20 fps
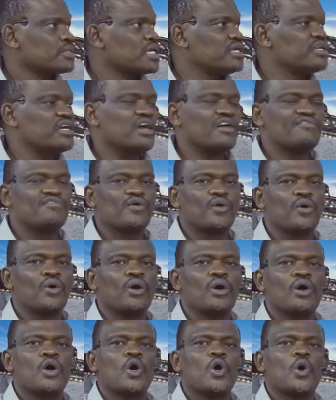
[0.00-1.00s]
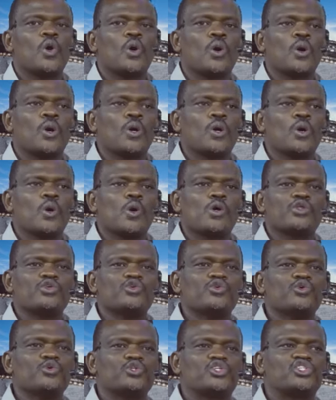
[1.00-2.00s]
And therefore,
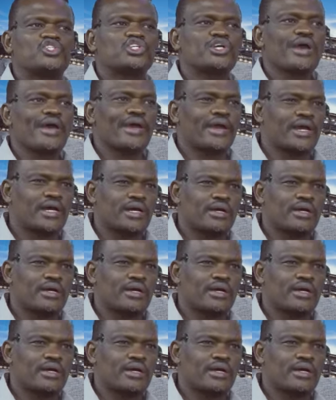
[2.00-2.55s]
you check